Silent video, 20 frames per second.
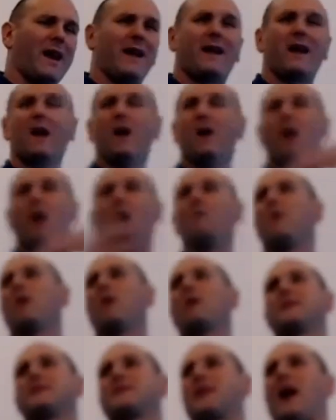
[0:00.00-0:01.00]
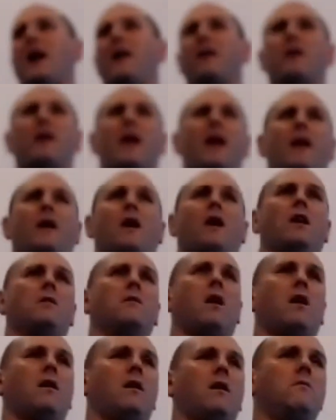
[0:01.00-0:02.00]
And like, I'm not going to stand here letting on
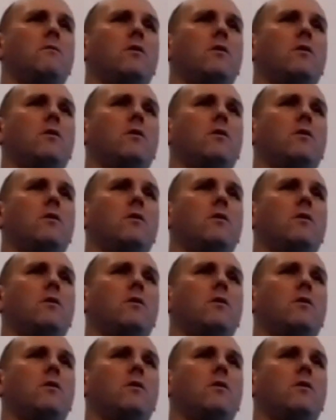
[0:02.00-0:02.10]
a